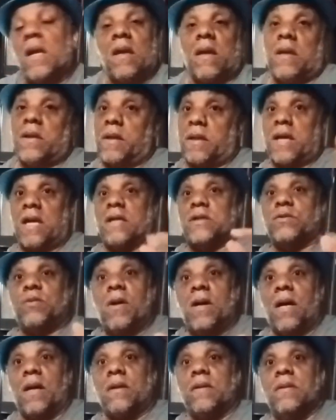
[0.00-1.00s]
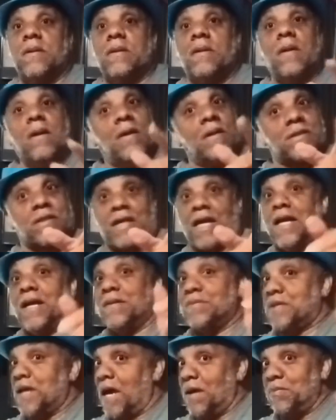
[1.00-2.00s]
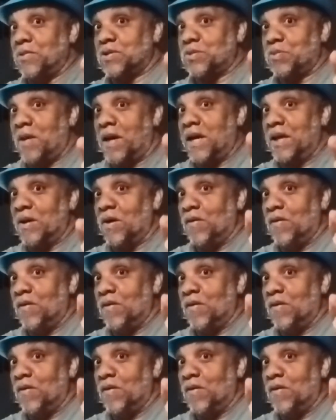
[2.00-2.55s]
And then guess what? Same Thomas Ryan